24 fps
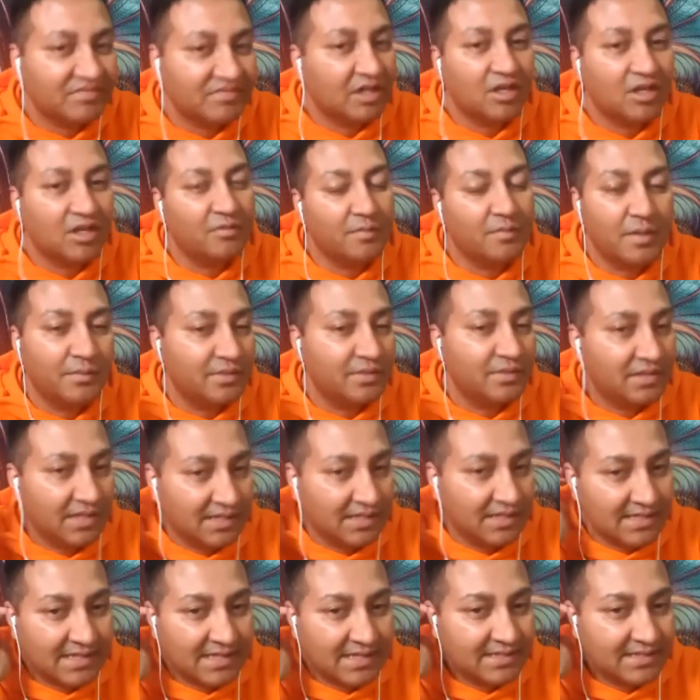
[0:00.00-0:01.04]
I don't remember the
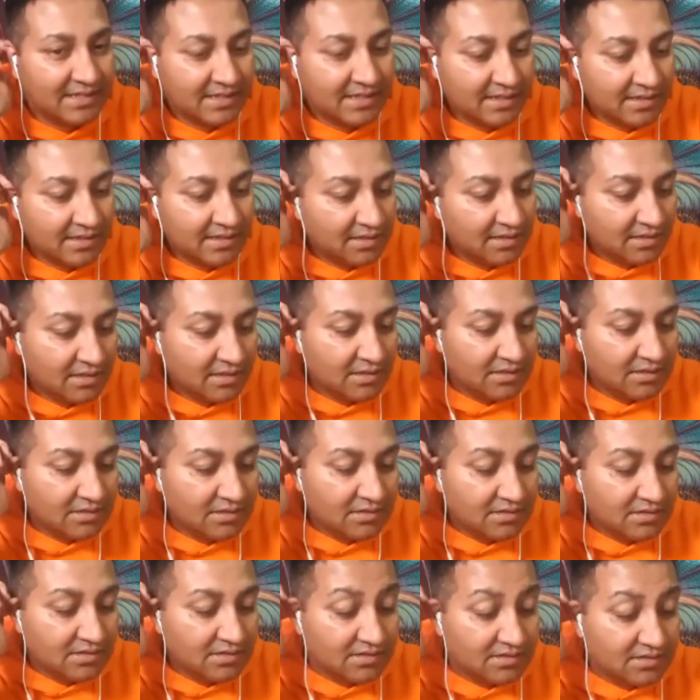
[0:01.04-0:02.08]
exact day.
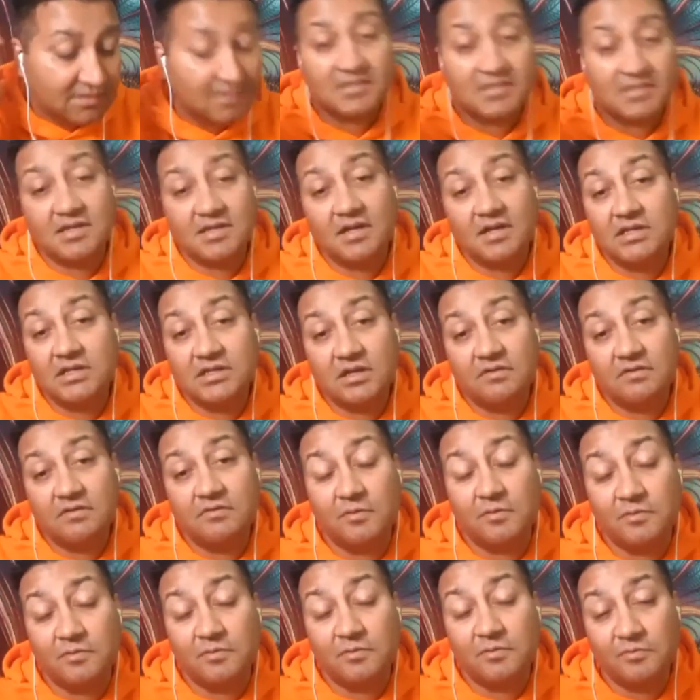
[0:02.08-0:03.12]
I certainly
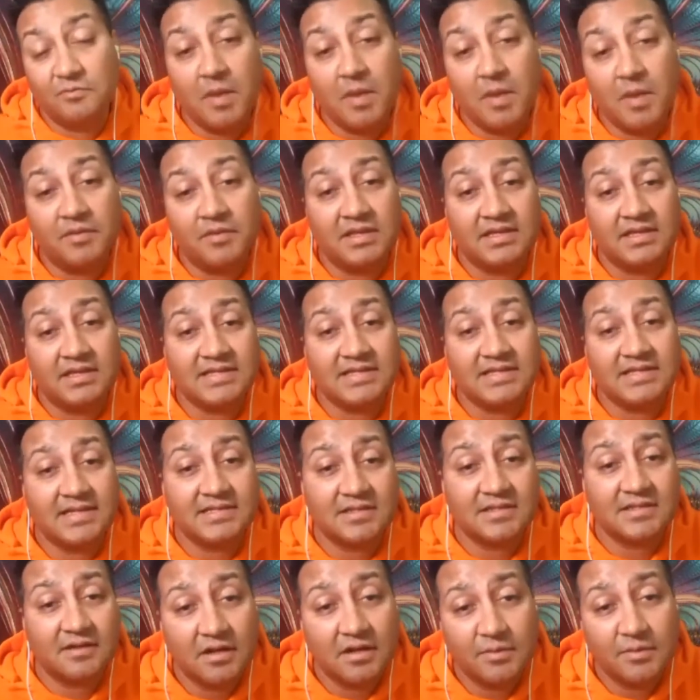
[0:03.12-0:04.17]
don't remember the exact
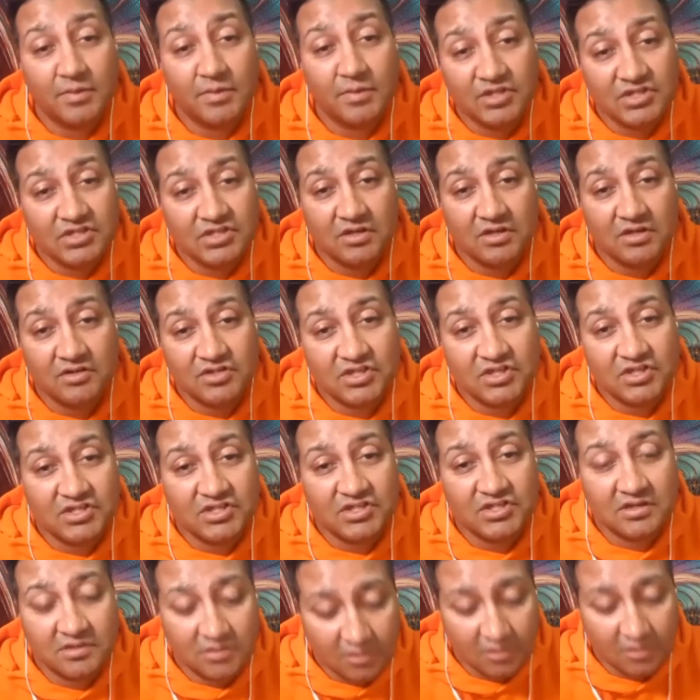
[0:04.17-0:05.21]
time. I just know she
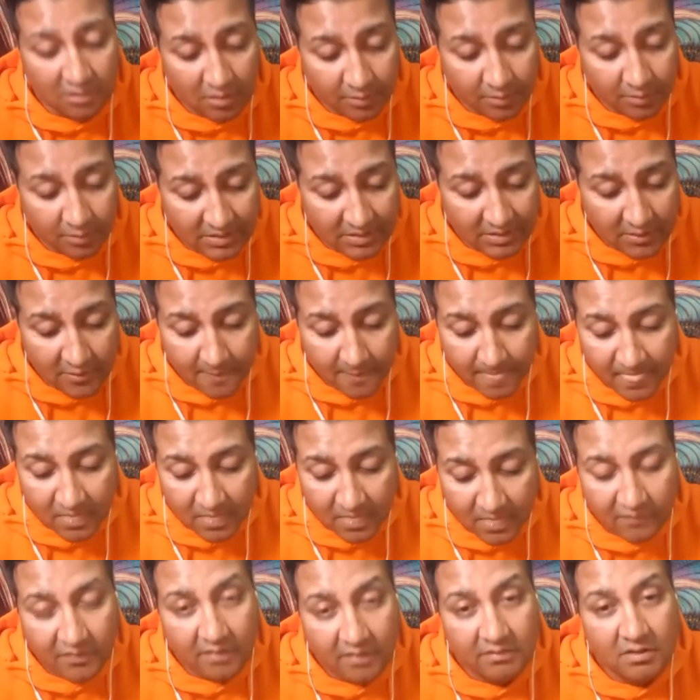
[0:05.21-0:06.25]
turned up.
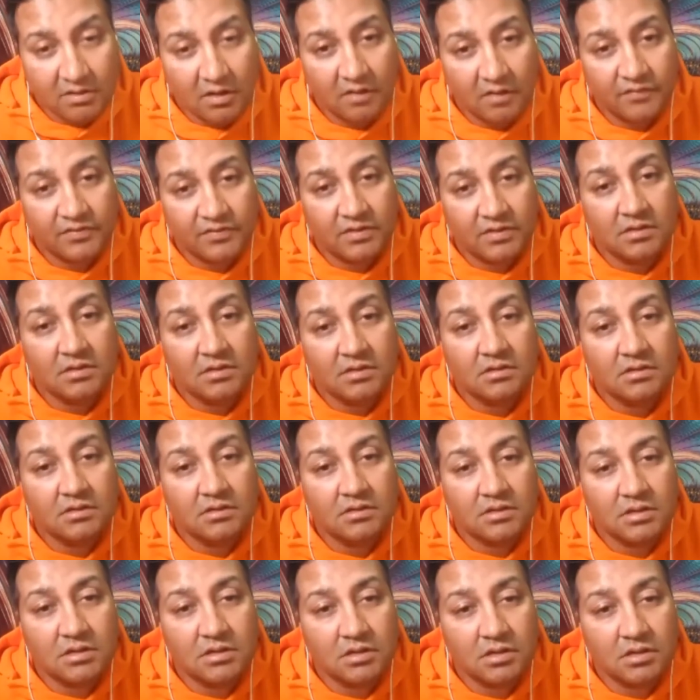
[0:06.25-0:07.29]
Not very often,
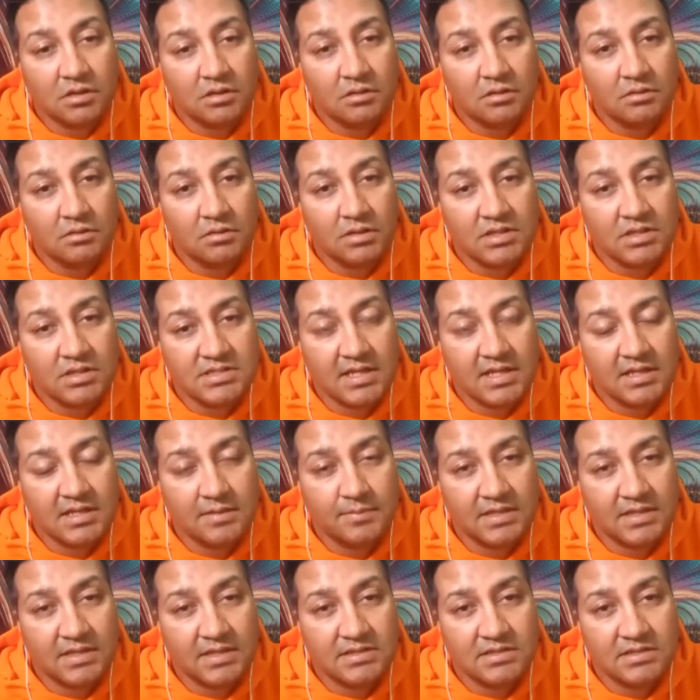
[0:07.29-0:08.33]
you know, ascending
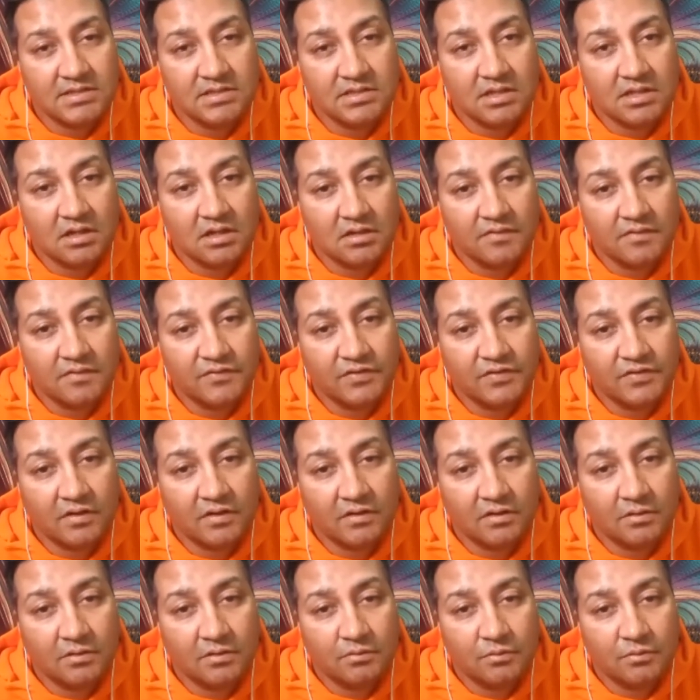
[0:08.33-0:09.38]
masters kind of
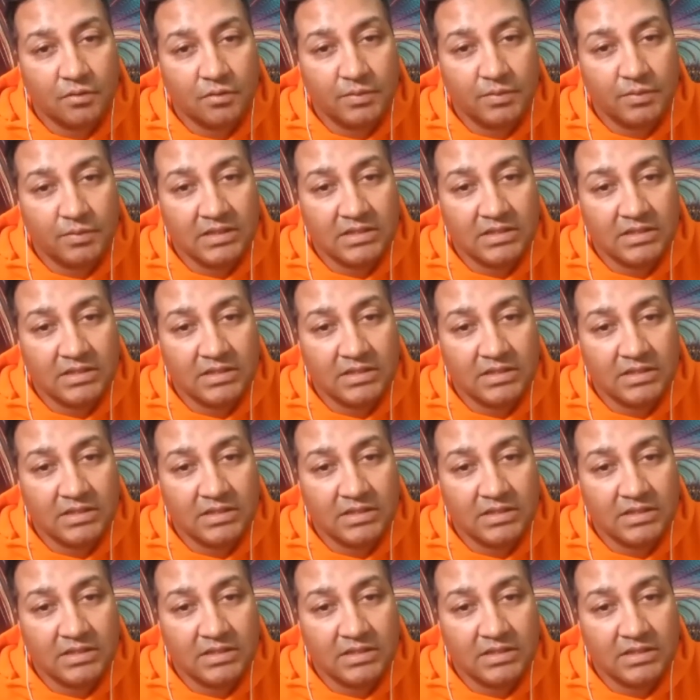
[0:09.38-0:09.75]
turn up with me.